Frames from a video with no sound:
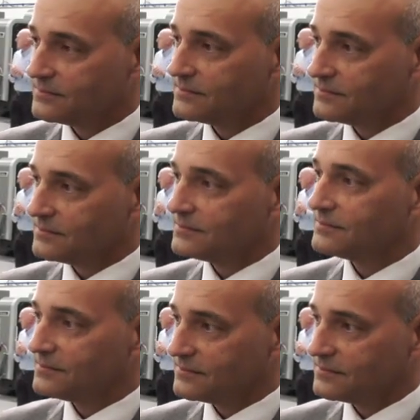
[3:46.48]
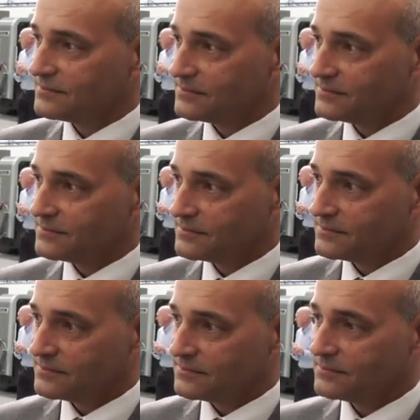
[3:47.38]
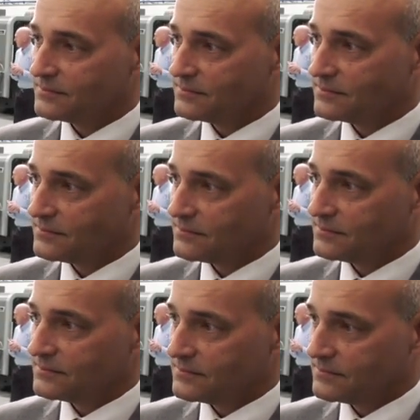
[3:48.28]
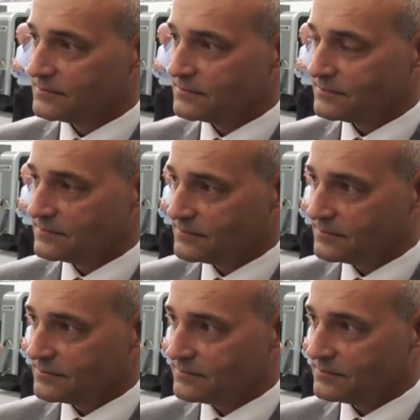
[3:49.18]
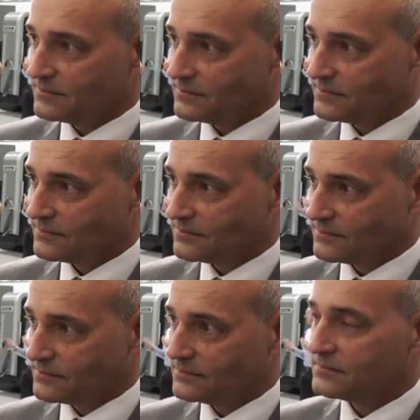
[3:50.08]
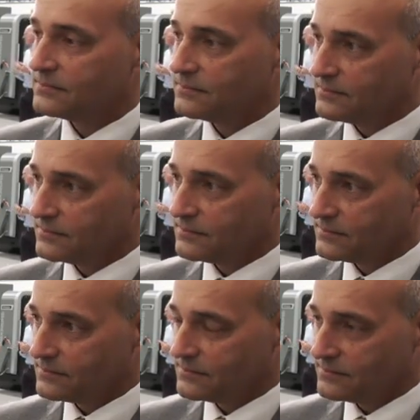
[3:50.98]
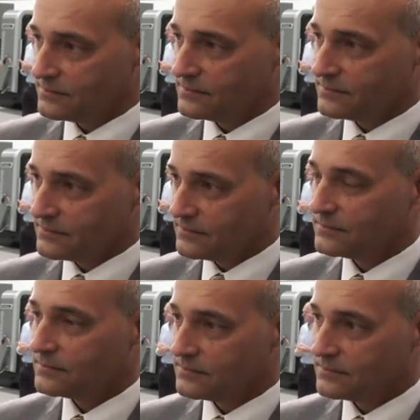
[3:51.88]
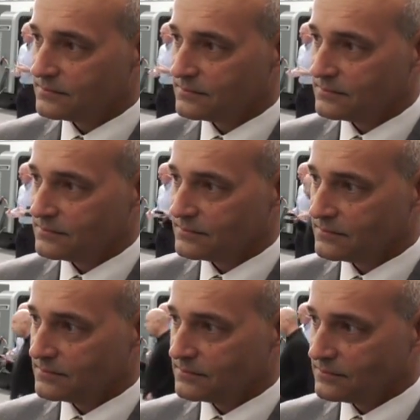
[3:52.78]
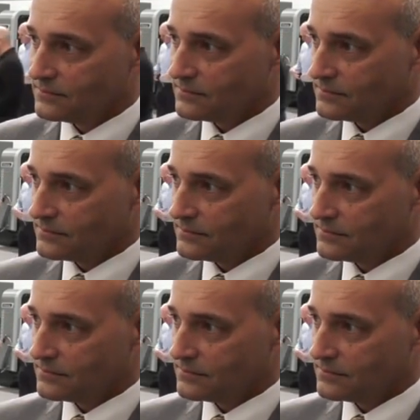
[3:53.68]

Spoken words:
This person isn't speaking.